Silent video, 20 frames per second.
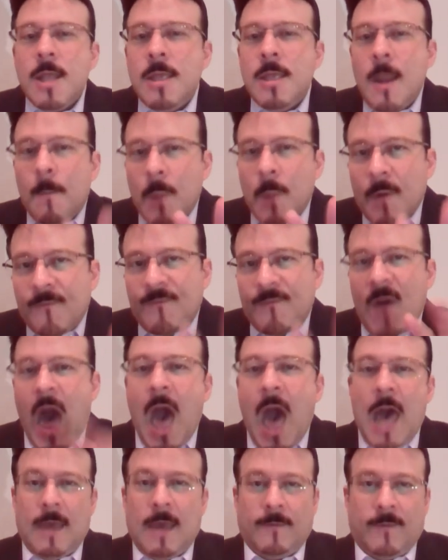Number
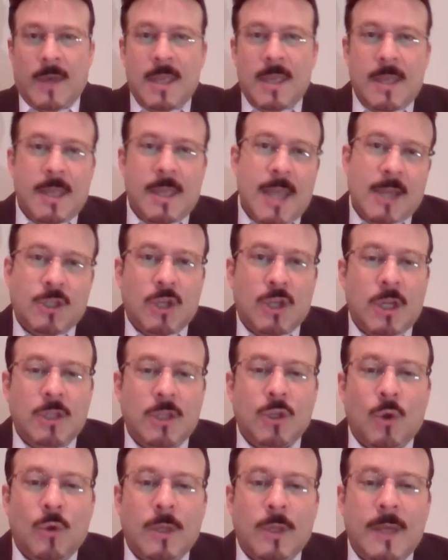5 in the nation
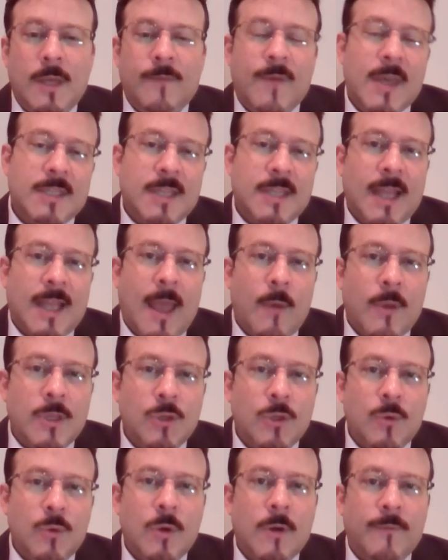in total defense, allowing
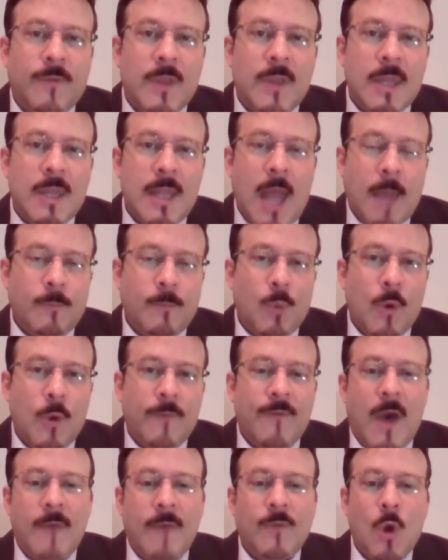
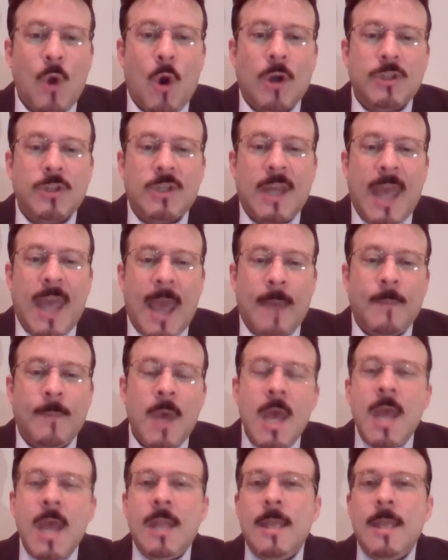259.5 yards a game.